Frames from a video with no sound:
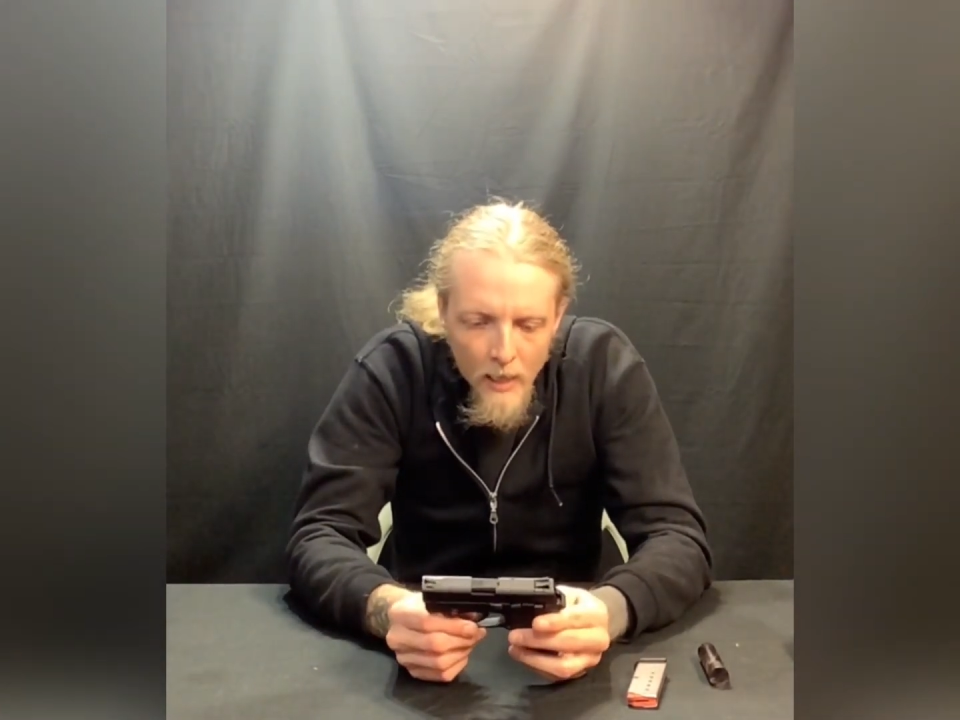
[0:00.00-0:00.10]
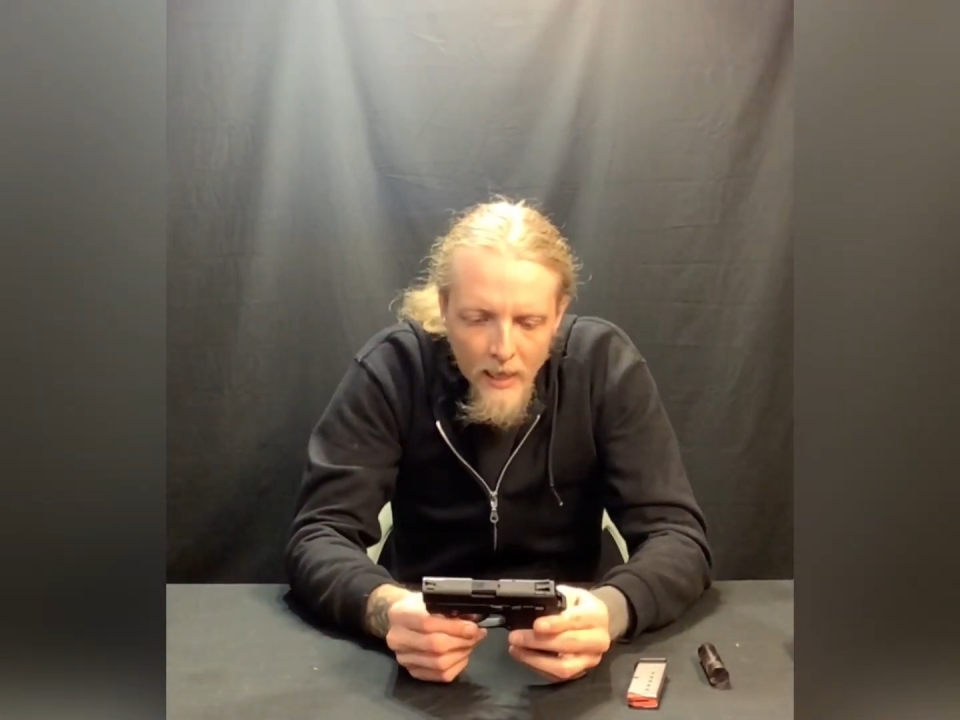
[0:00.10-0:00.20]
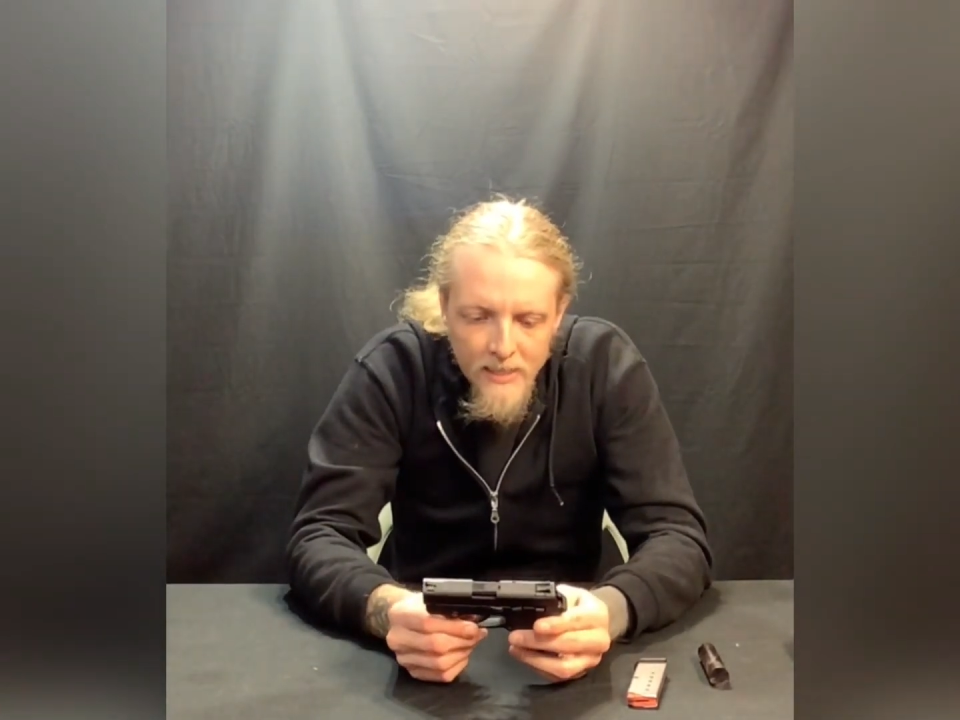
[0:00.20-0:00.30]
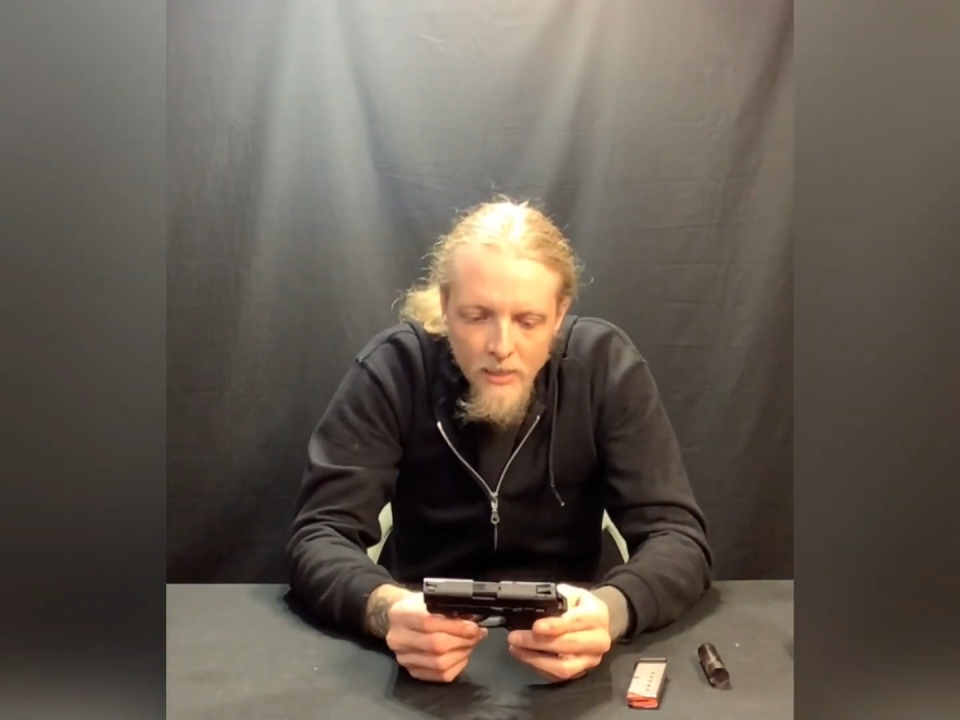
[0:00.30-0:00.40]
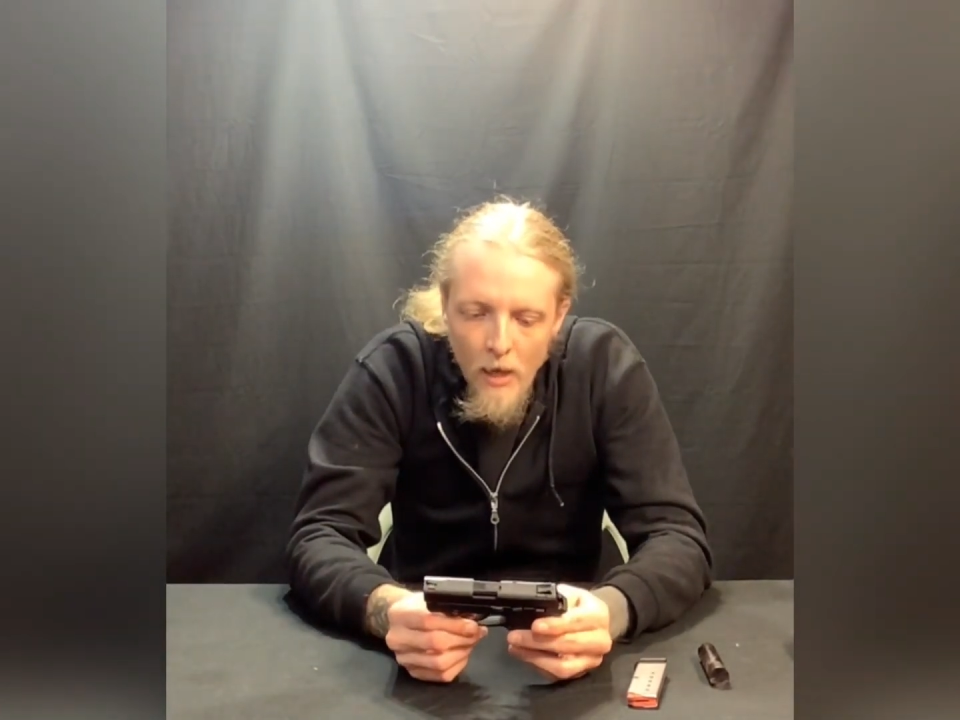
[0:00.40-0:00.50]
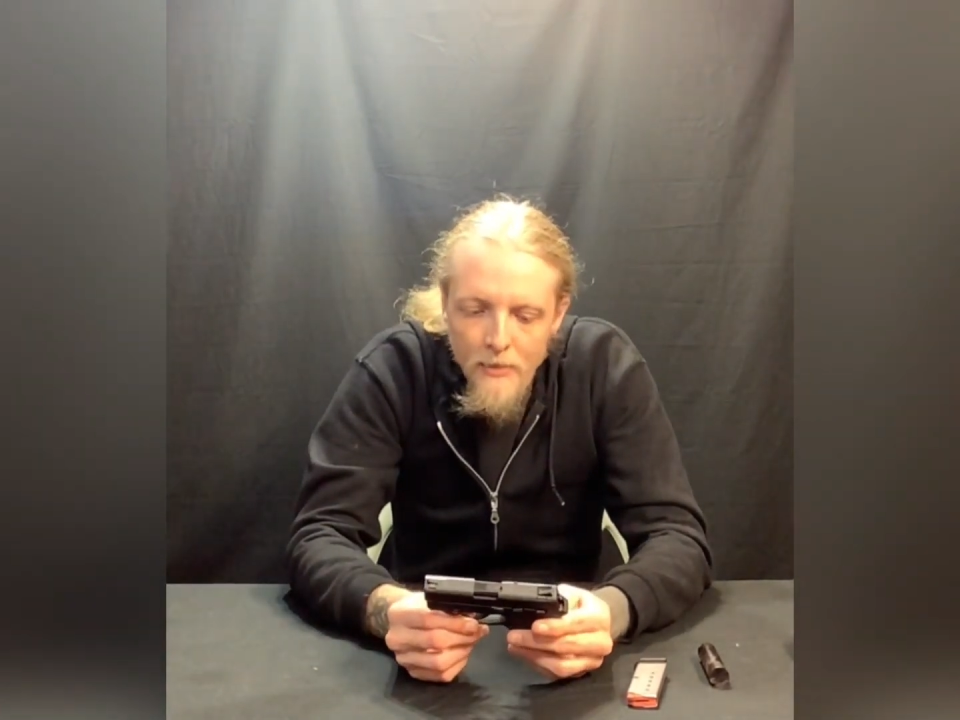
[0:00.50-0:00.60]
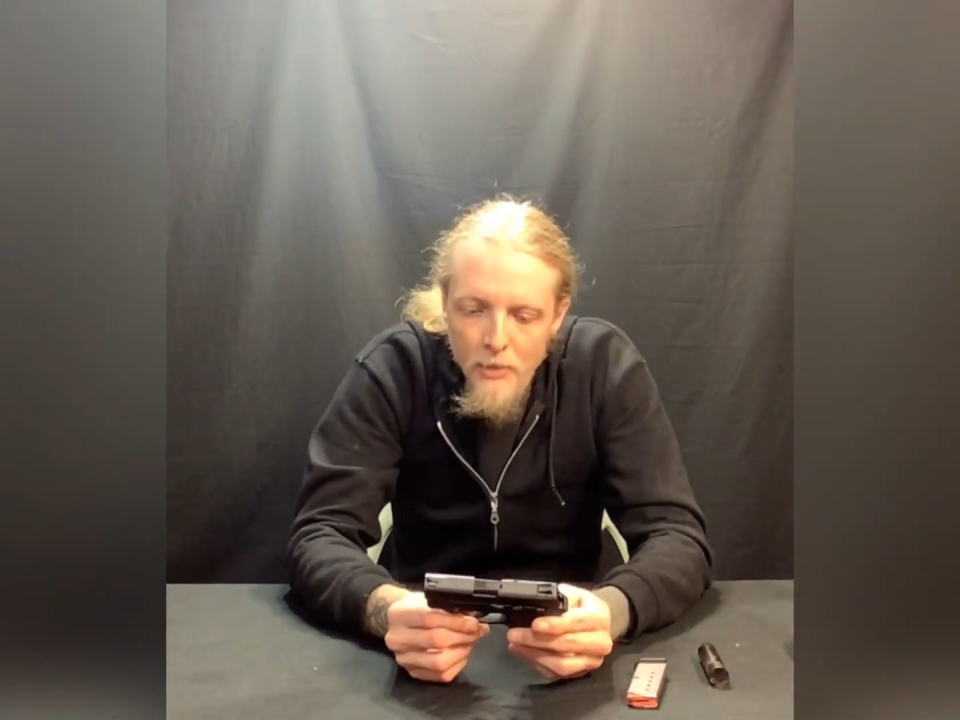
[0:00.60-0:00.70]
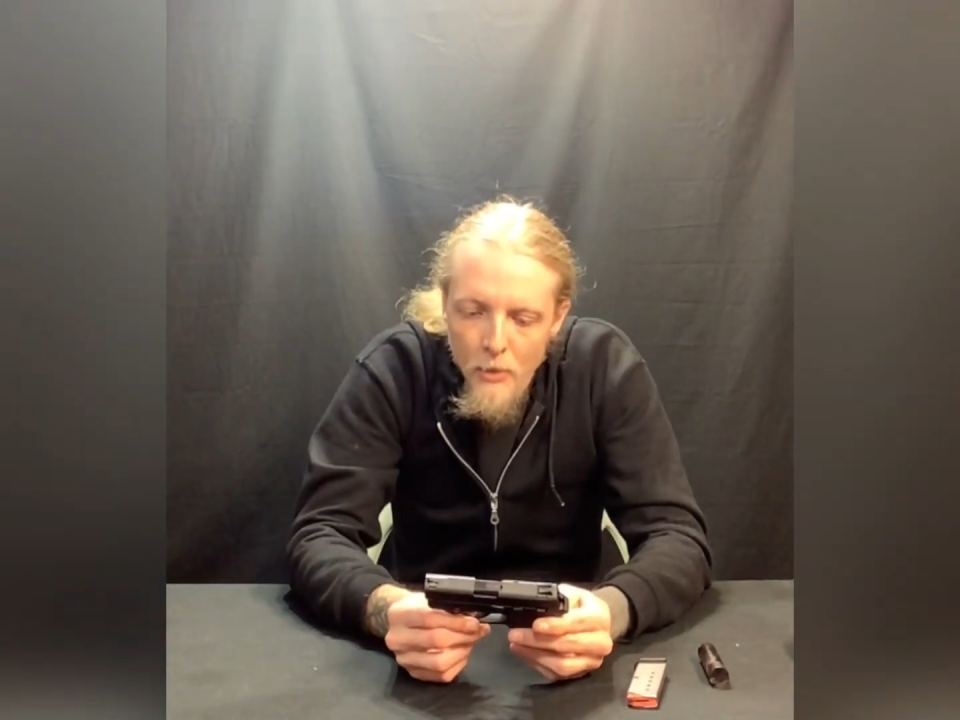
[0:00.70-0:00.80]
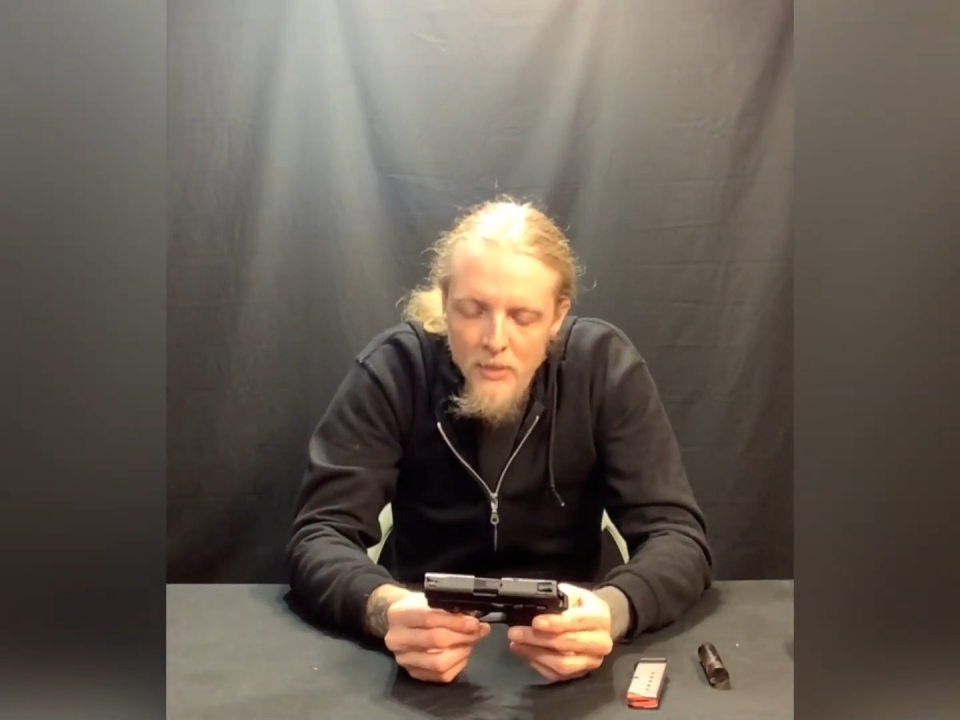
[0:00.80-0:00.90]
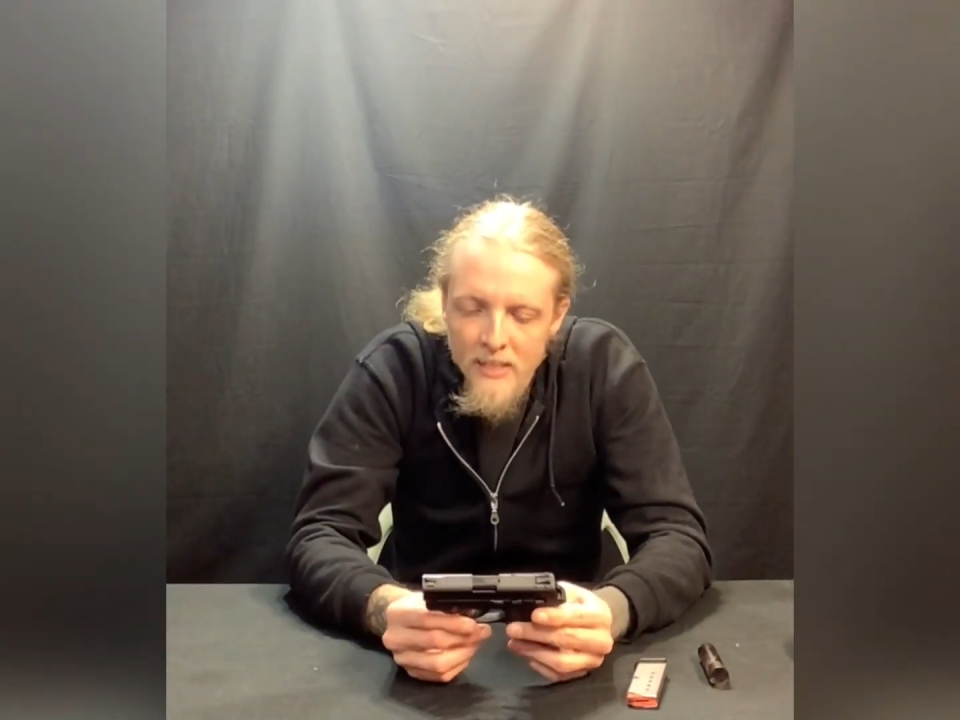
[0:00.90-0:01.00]
It's not
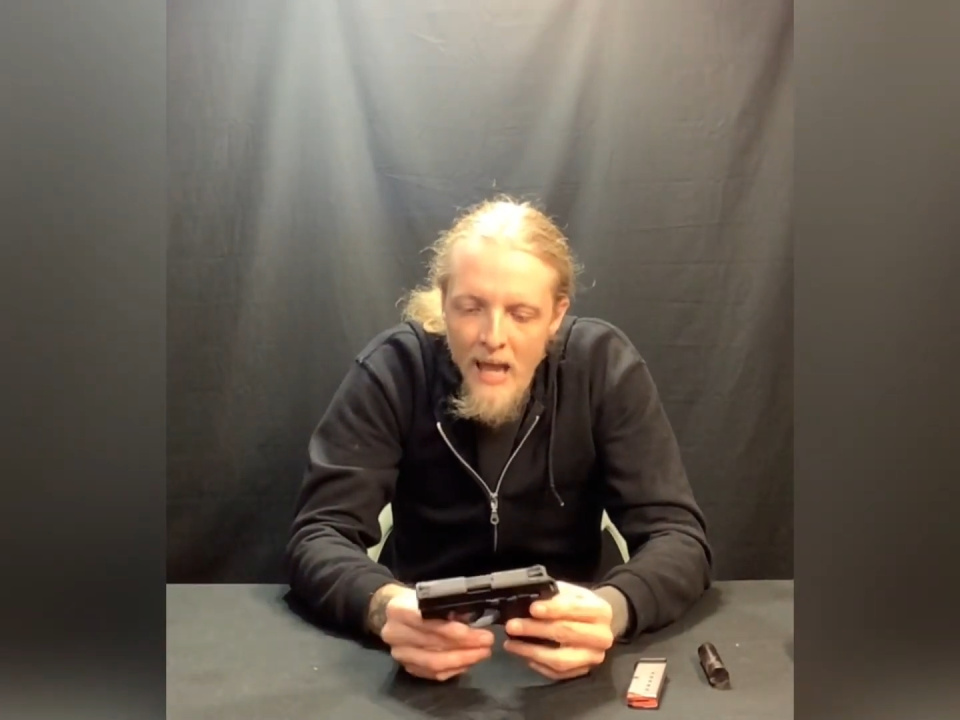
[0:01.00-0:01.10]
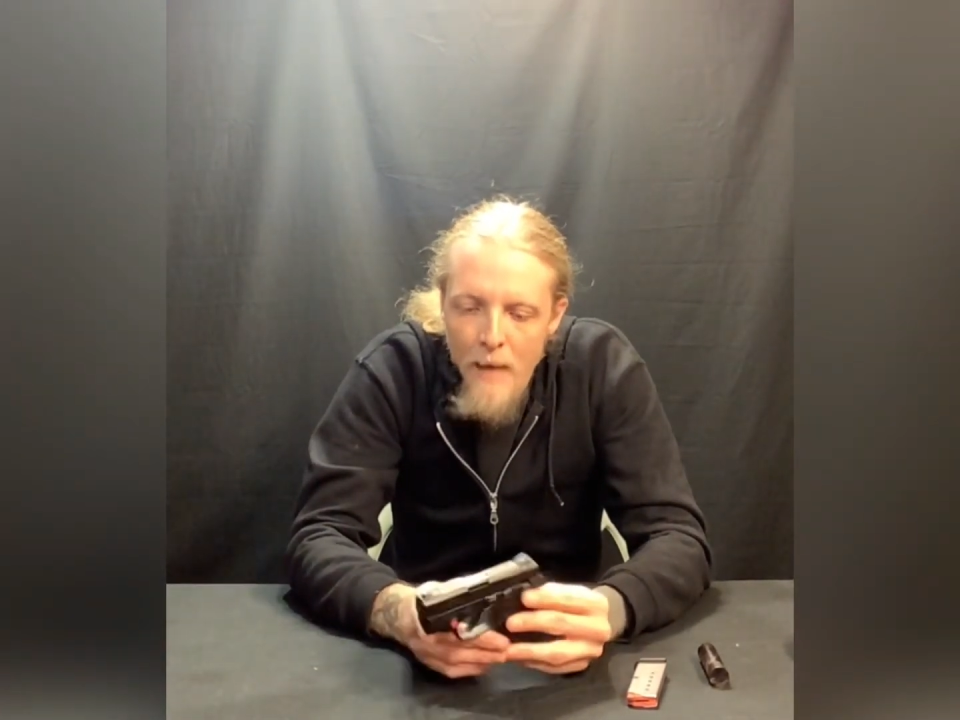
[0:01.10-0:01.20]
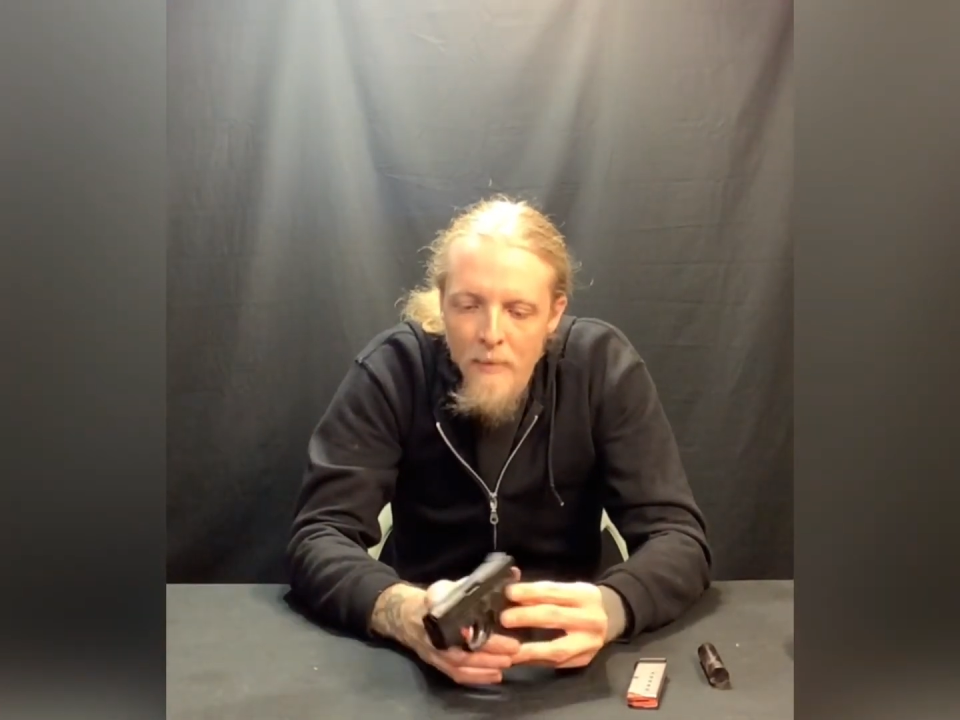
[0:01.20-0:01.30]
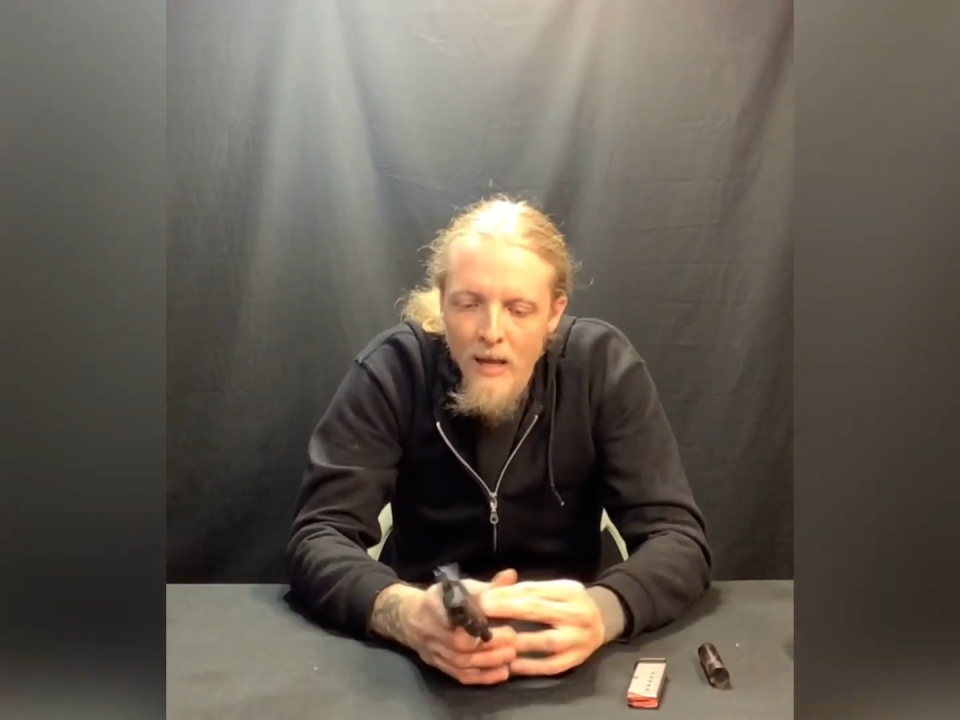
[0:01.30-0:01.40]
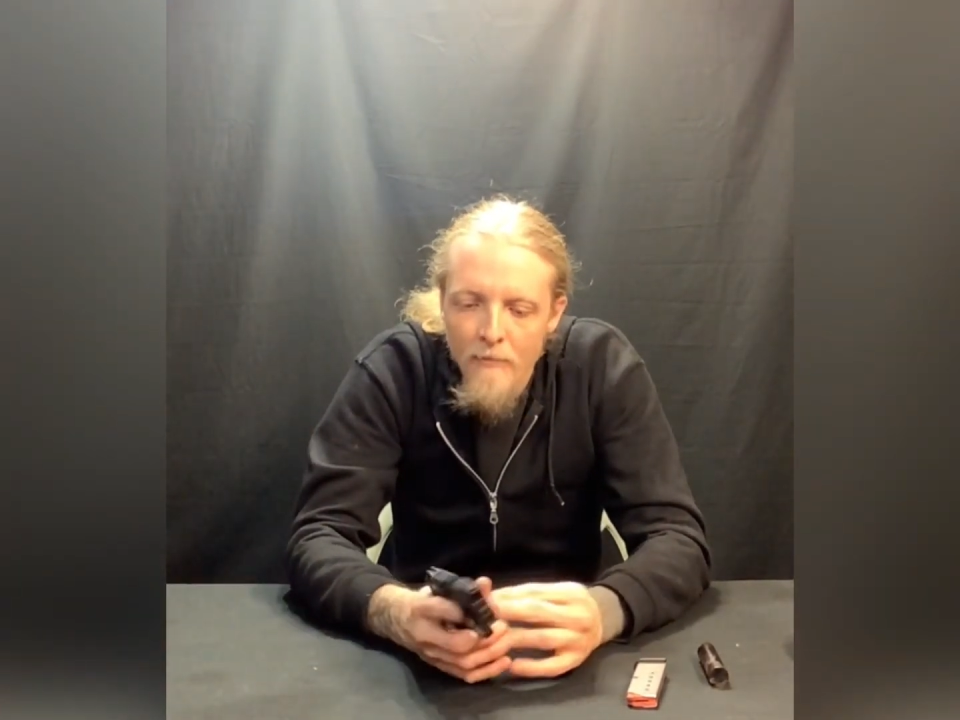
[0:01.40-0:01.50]
too snappy.